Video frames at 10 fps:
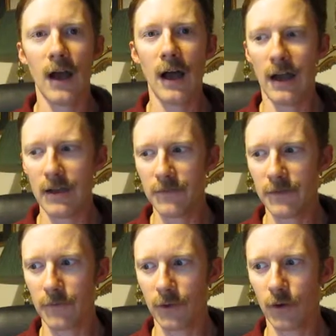I have
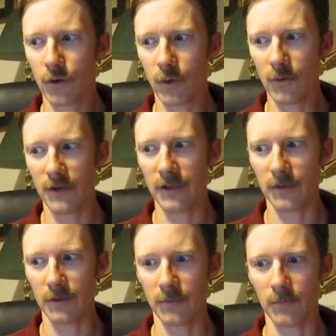never quoted
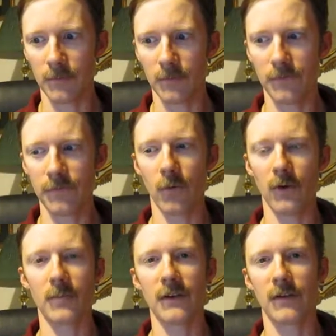him
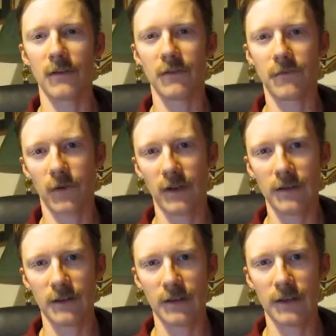before because,
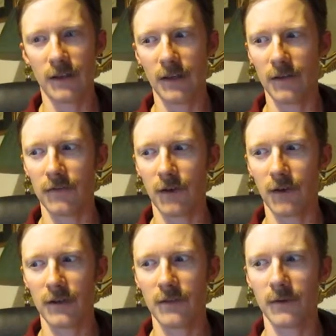frankly, his
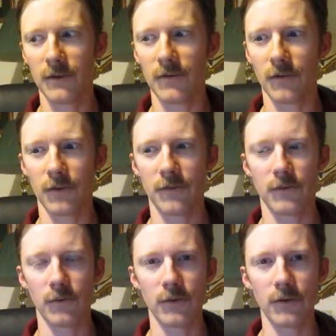arguments are
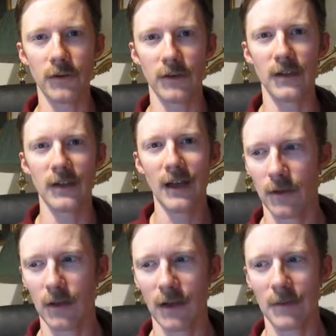so good,
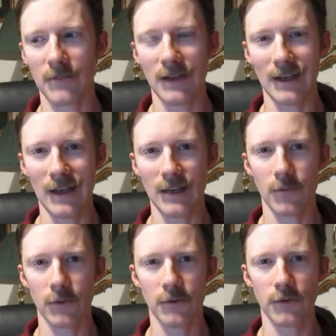I'm not
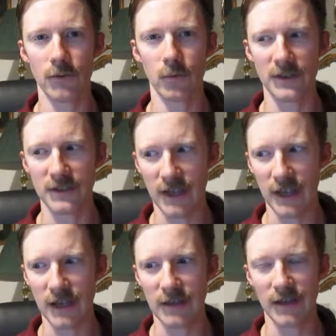able to
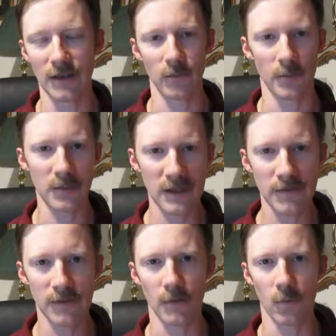retain and
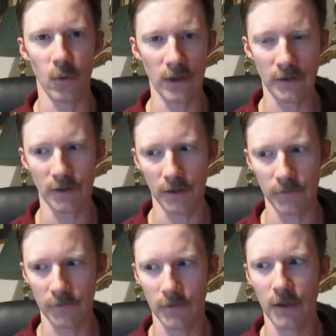repeat them well
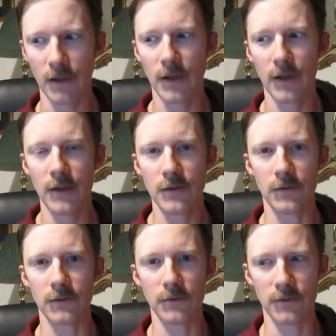enough to
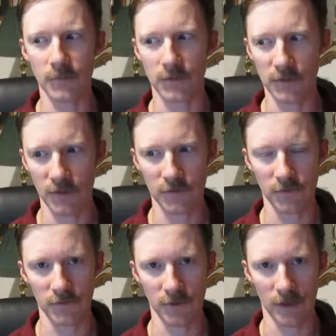do them
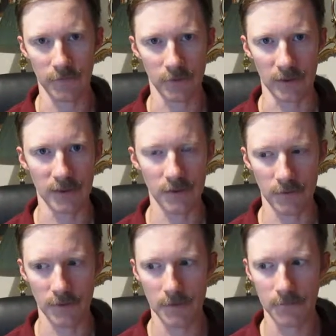justice after I hear
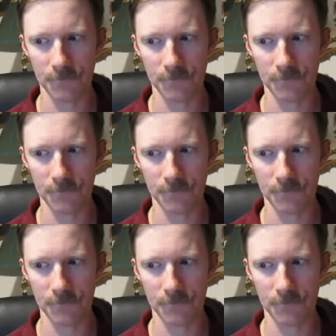them.